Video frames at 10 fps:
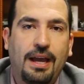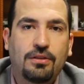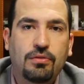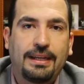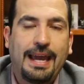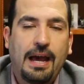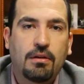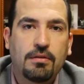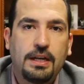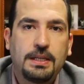extra
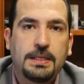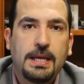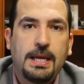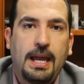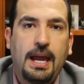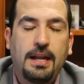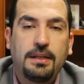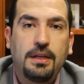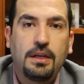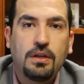calories,
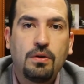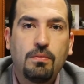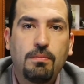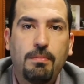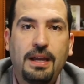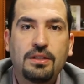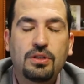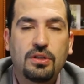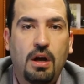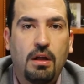and you may
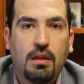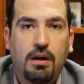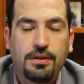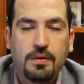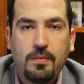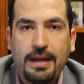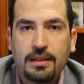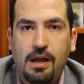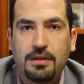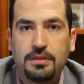stall on your weight
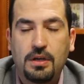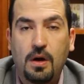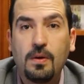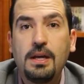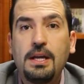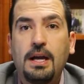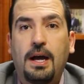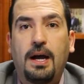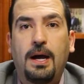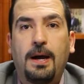loss. So
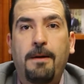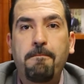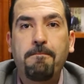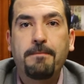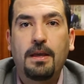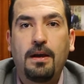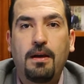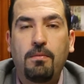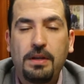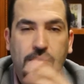
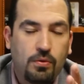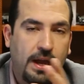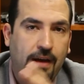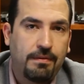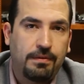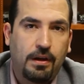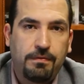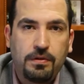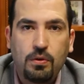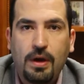we do have a
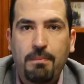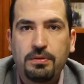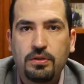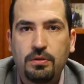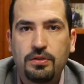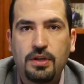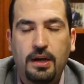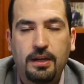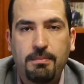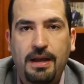few episodes
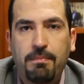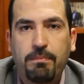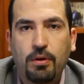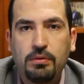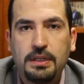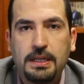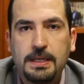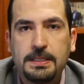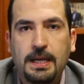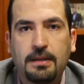talking about protein
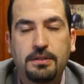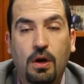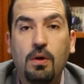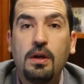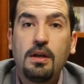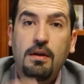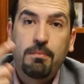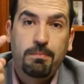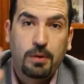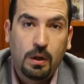intake. So
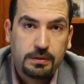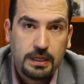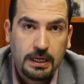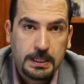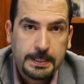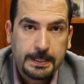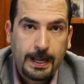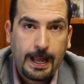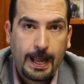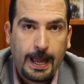protein
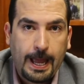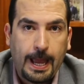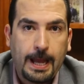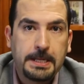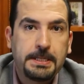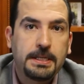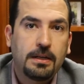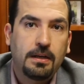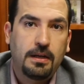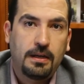and
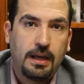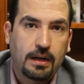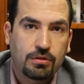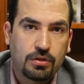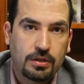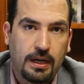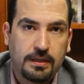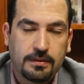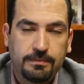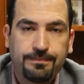exercise.